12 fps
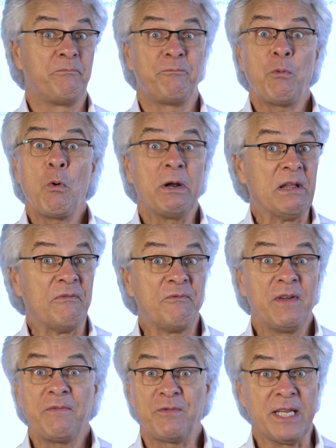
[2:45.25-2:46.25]
40,
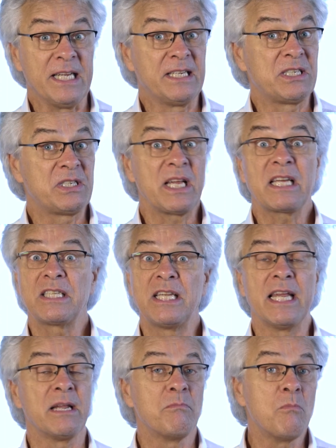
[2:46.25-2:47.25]
50,
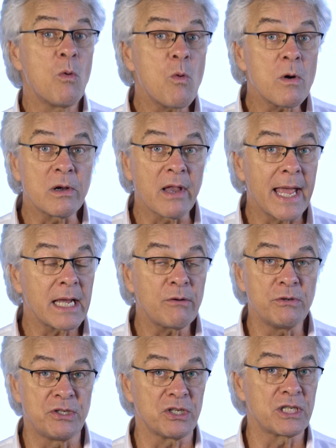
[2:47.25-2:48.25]
60 and more
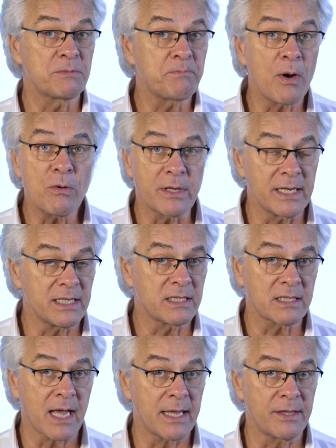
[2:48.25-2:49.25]
languages spoken
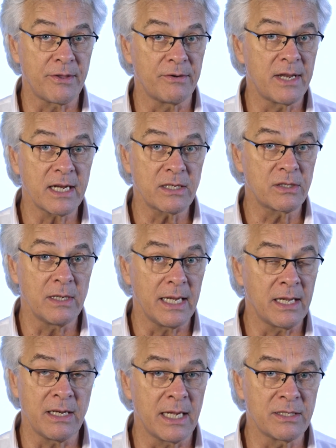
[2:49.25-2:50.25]
inside
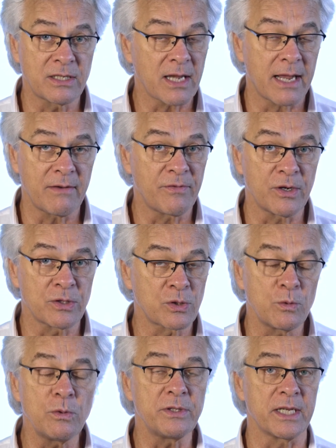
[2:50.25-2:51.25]
of their
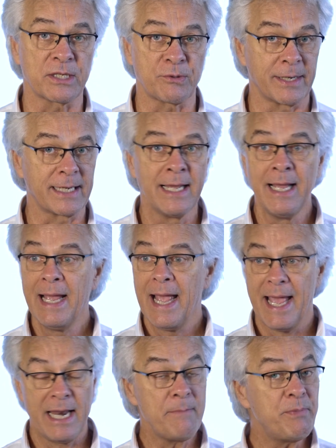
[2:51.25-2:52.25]
school district.
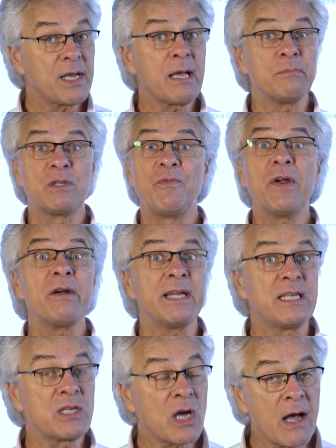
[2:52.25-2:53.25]
And it becomes
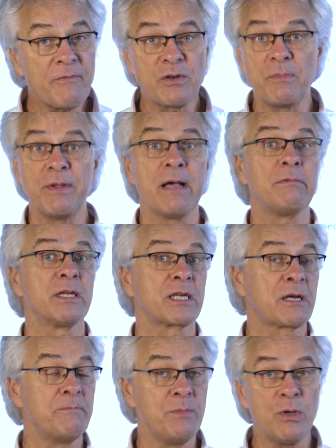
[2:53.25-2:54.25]
very tough to be able to
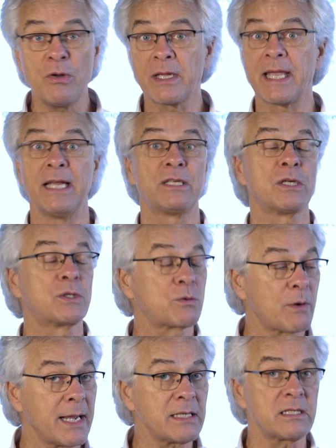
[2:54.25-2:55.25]
communicate, to
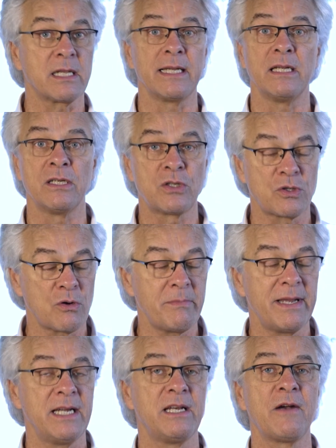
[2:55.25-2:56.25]
translate in so
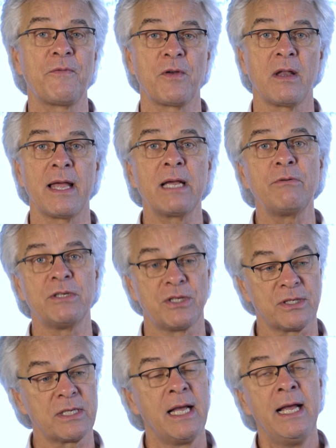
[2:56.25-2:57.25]
many different
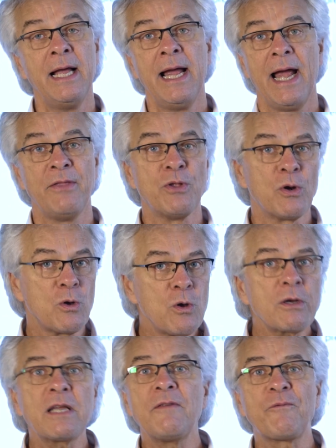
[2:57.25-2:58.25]
languages. And they're
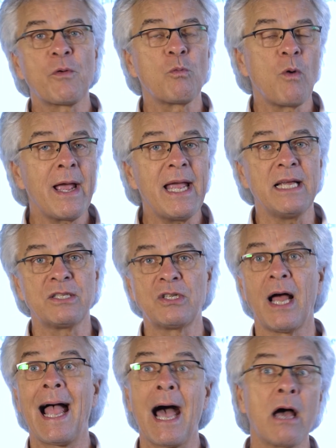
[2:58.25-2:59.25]
looking for ways
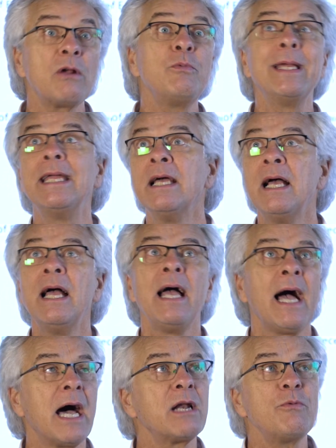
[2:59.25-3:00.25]
to how do
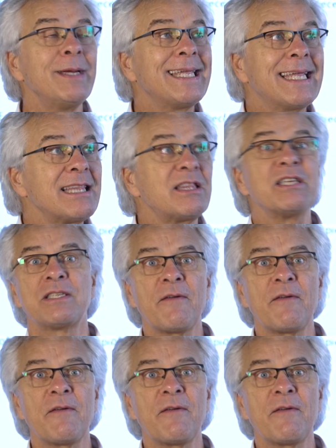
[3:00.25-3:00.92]
we get this